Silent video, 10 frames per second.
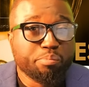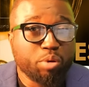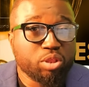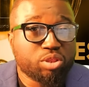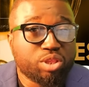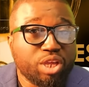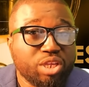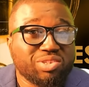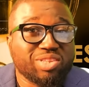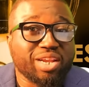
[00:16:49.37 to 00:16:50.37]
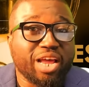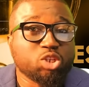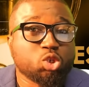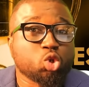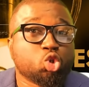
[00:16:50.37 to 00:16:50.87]
but things that
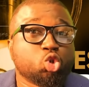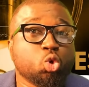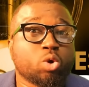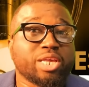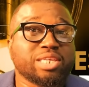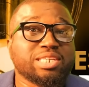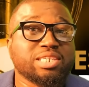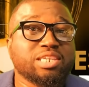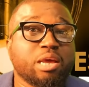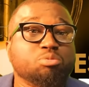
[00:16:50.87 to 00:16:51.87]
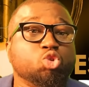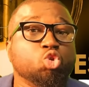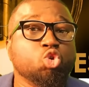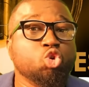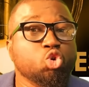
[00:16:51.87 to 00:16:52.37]
are just showcasing them
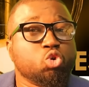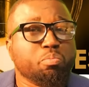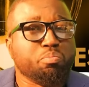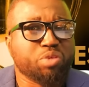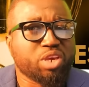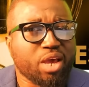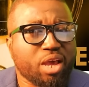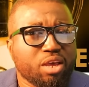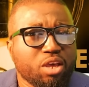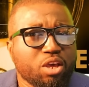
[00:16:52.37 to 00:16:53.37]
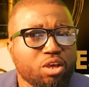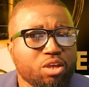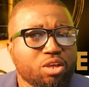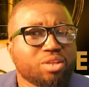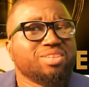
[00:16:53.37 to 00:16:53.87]
to look bigger
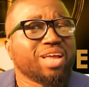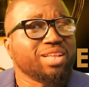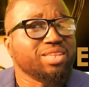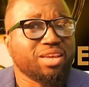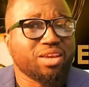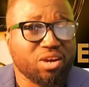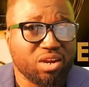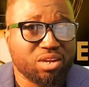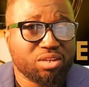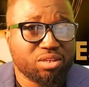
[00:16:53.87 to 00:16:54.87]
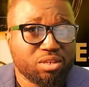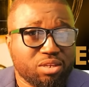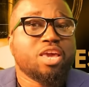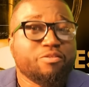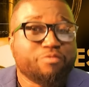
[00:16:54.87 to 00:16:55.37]
than they are.
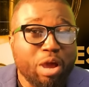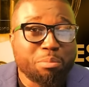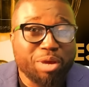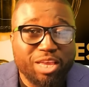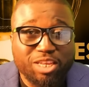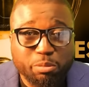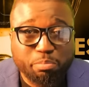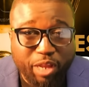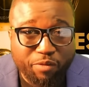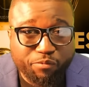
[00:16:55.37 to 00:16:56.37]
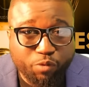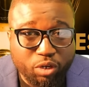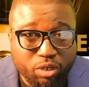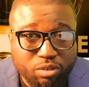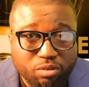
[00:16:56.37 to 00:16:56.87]
If I may explain
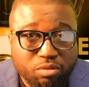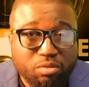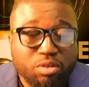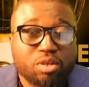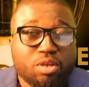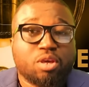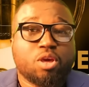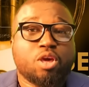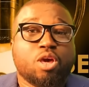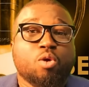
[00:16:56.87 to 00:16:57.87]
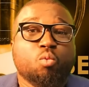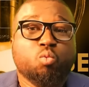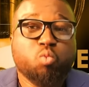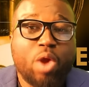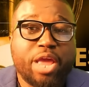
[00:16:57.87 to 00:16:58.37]
further,
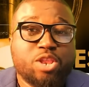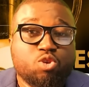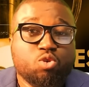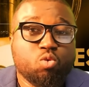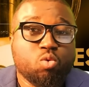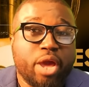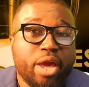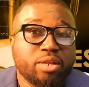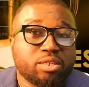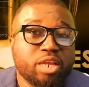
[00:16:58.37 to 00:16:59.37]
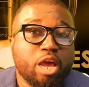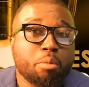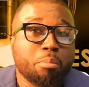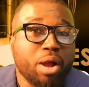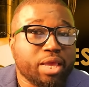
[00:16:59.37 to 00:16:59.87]
when you enter
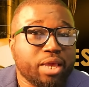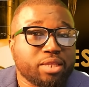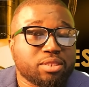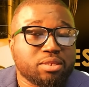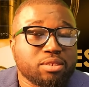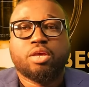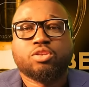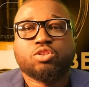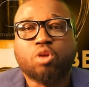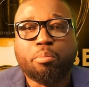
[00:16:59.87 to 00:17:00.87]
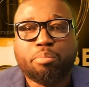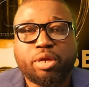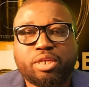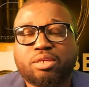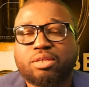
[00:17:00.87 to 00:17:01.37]
a market,
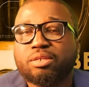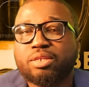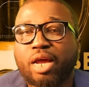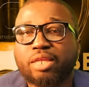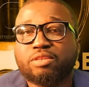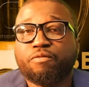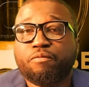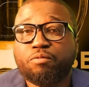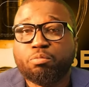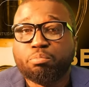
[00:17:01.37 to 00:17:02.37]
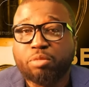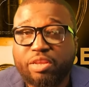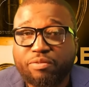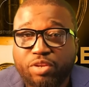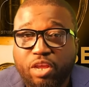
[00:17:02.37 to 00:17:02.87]
somebody that's
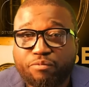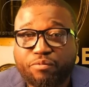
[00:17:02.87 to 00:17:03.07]
living a